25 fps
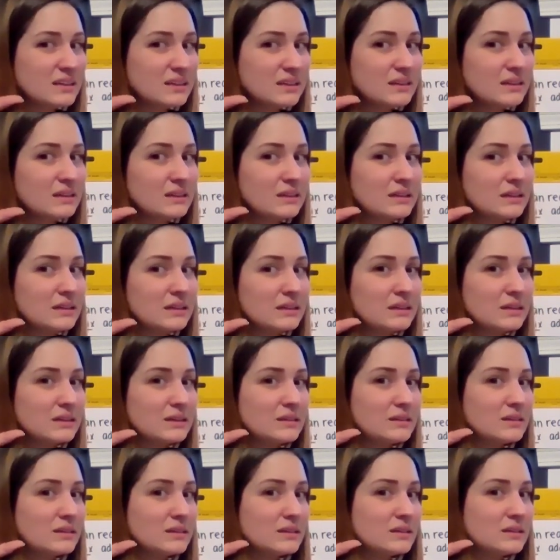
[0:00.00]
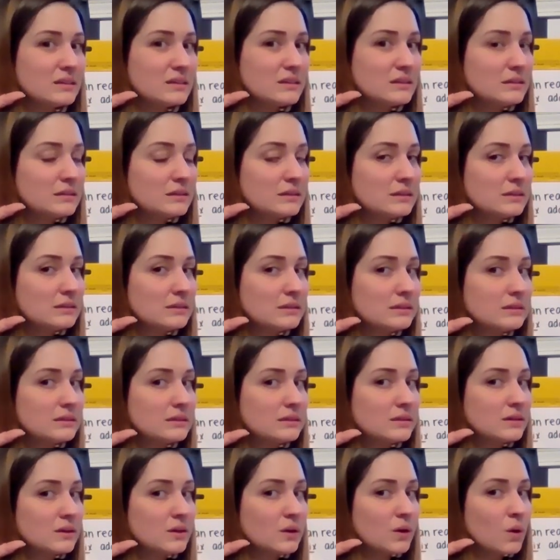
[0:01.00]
(no one is talking)